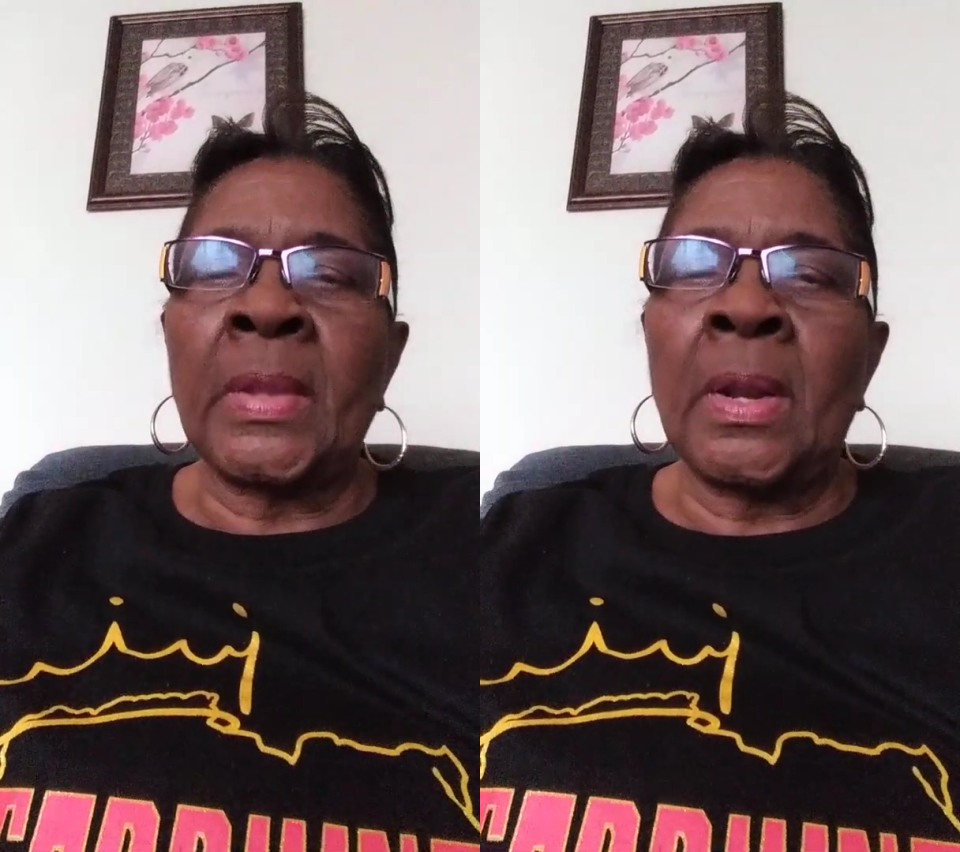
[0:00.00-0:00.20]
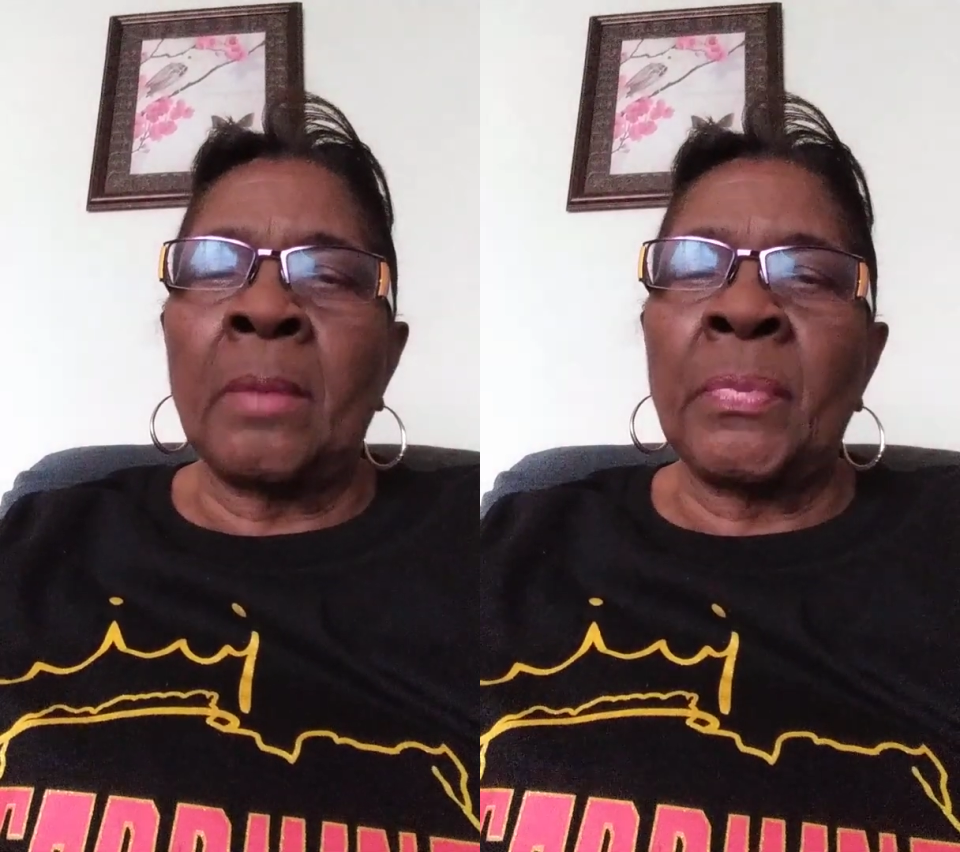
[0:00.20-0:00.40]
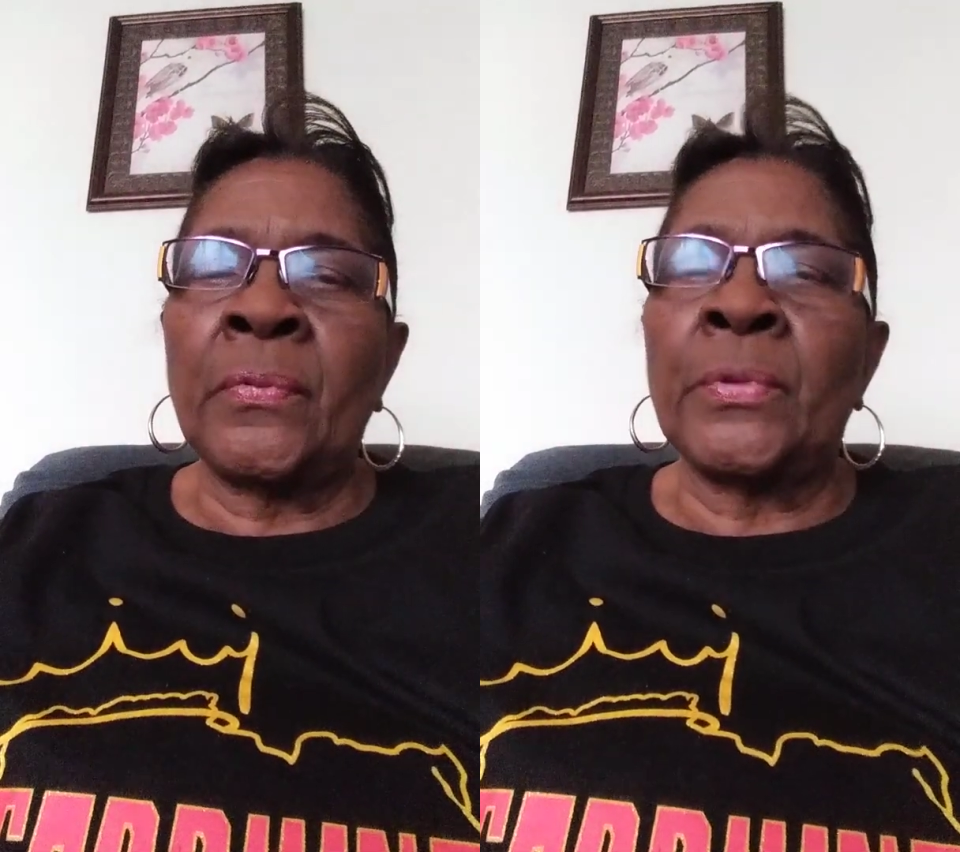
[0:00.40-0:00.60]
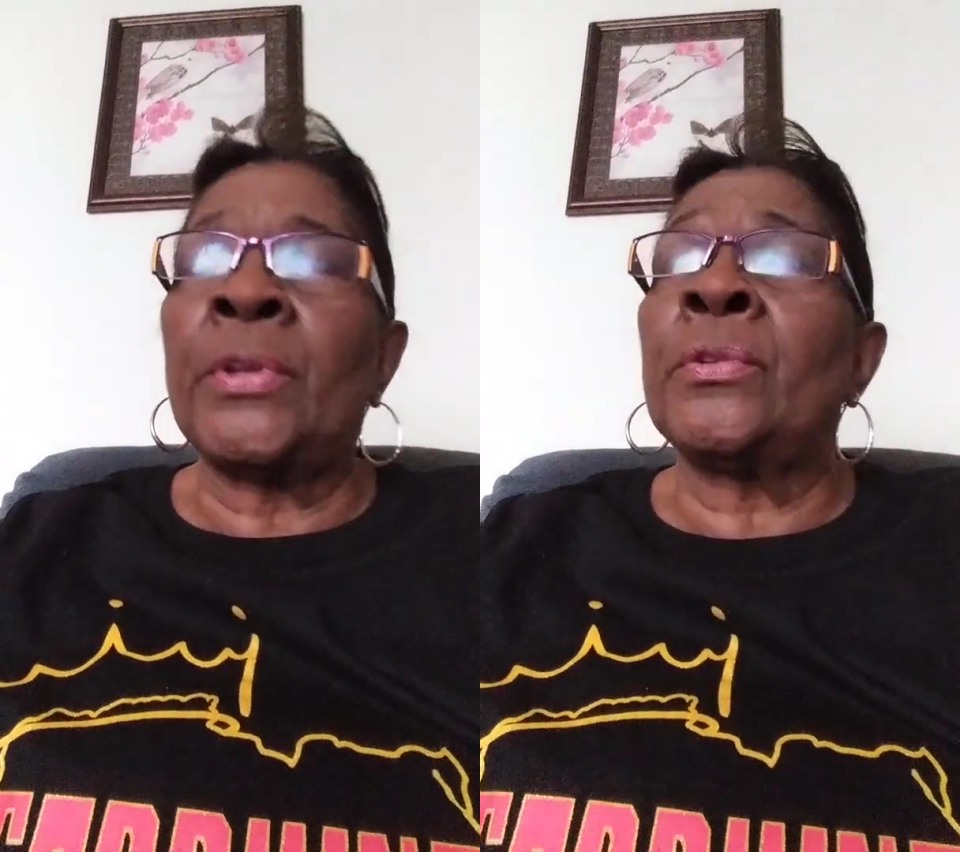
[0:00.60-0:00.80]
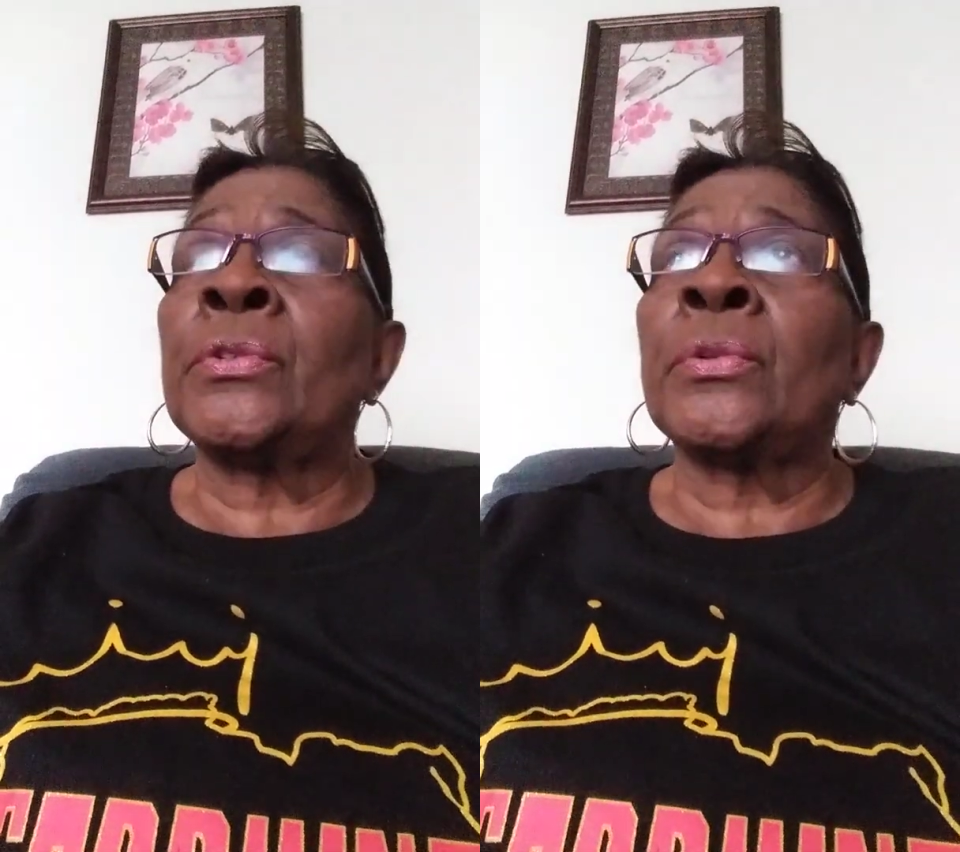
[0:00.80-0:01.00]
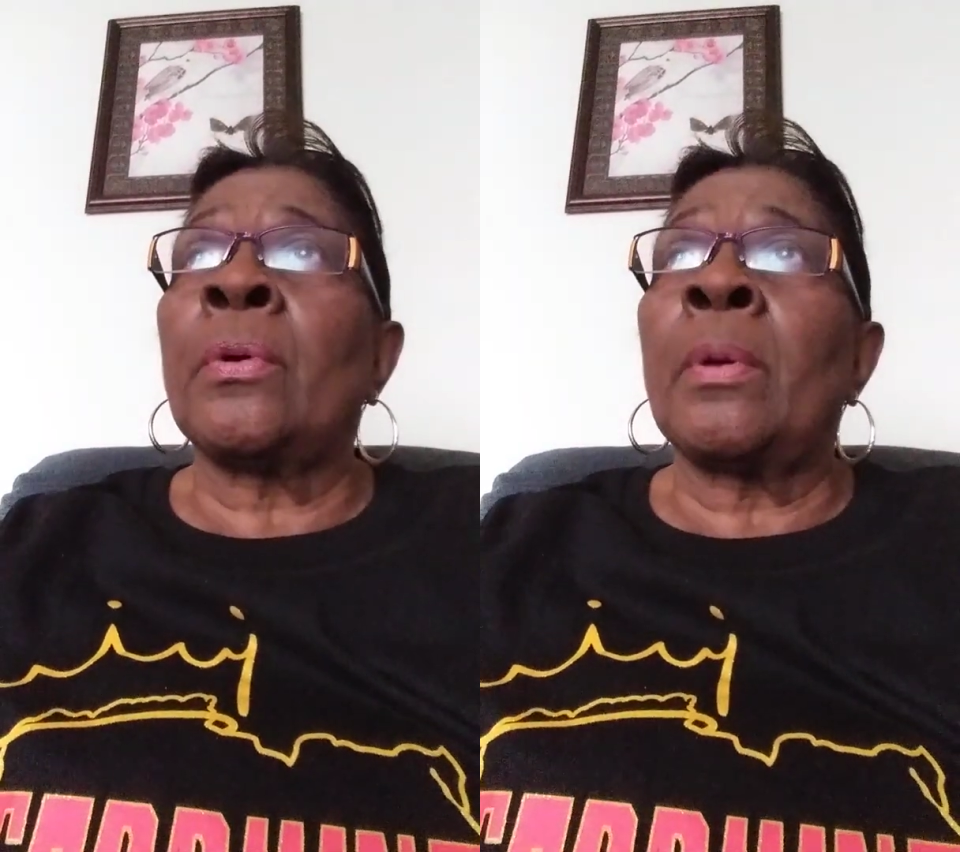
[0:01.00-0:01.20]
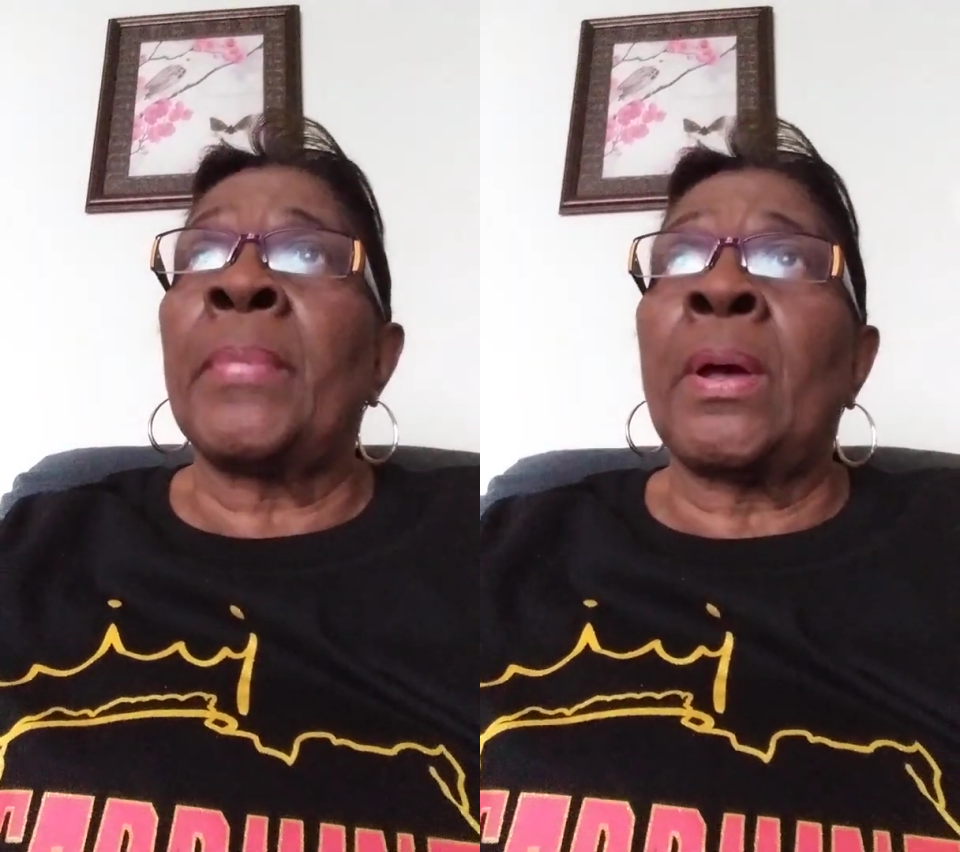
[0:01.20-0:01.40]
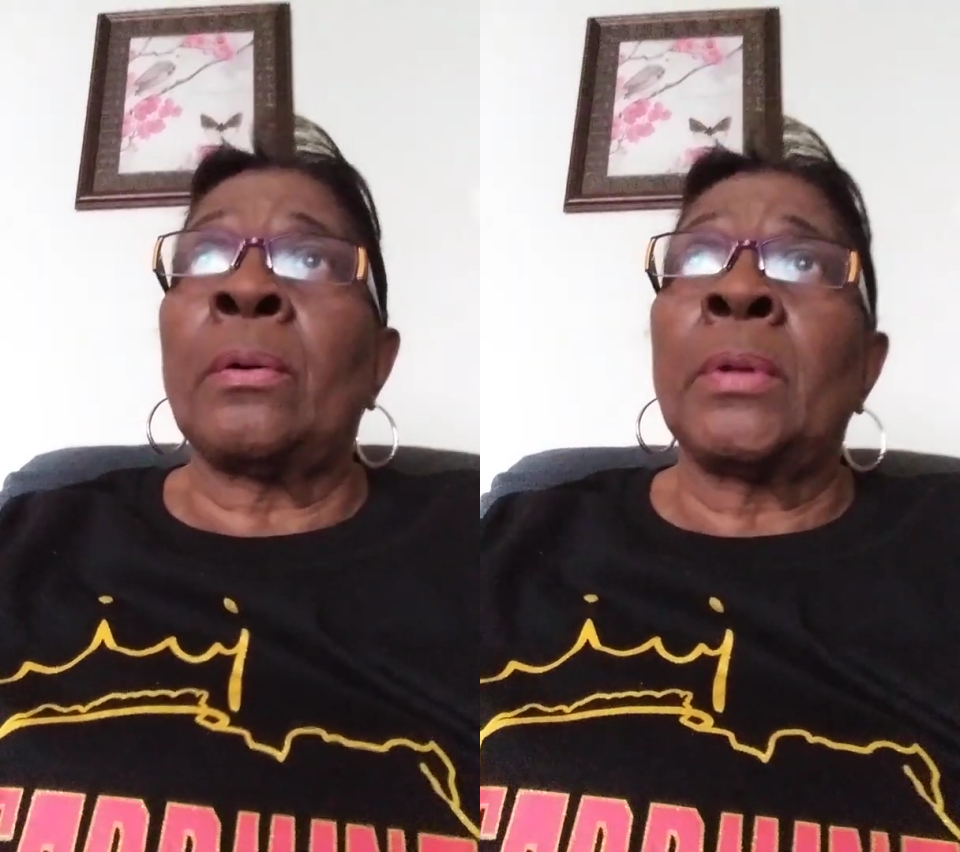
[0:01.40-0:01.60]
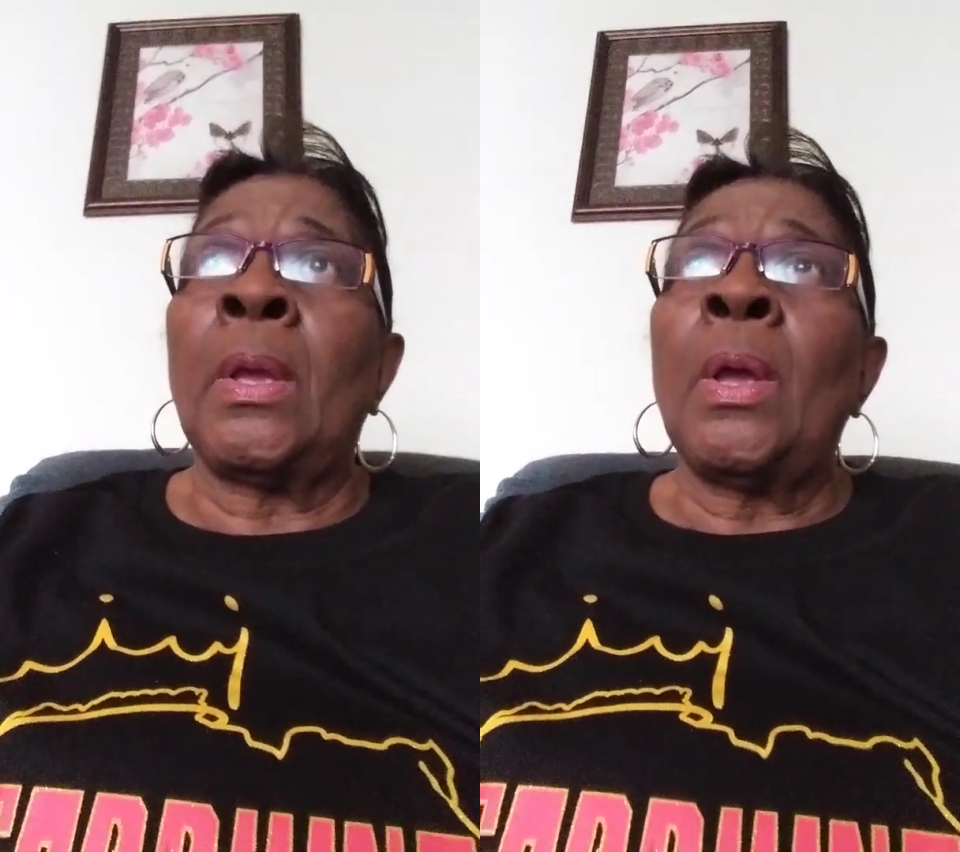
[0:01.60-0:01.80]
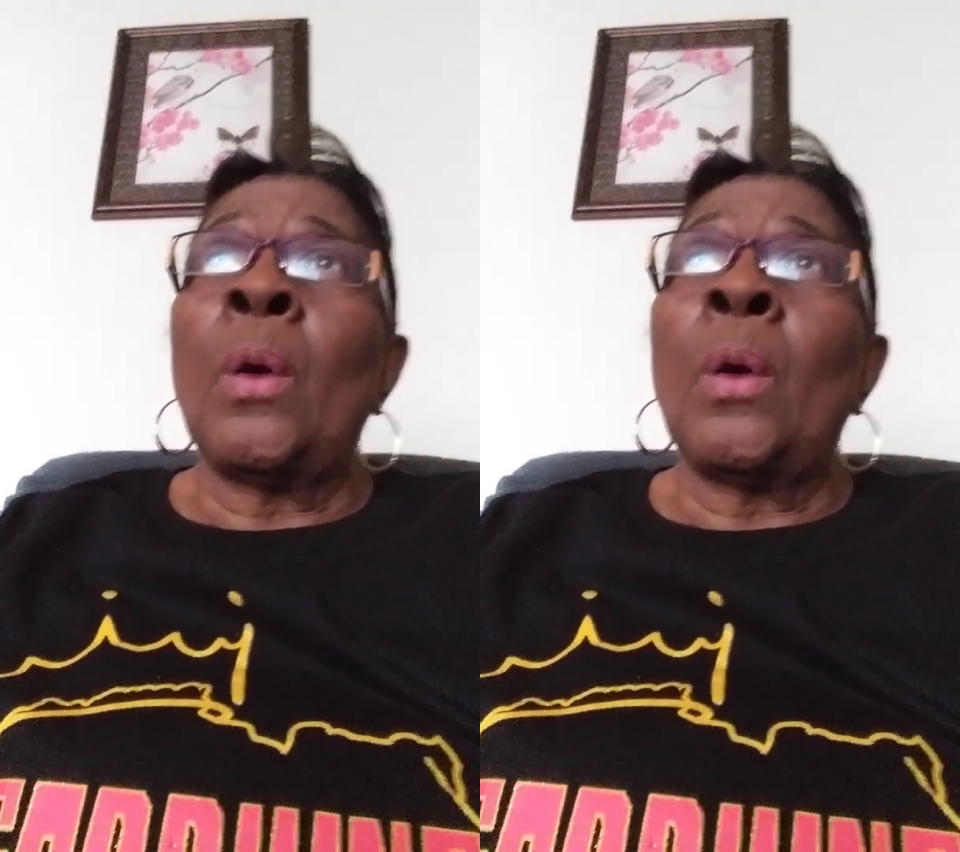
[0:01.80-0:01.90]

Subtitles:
and I'm before you to talk about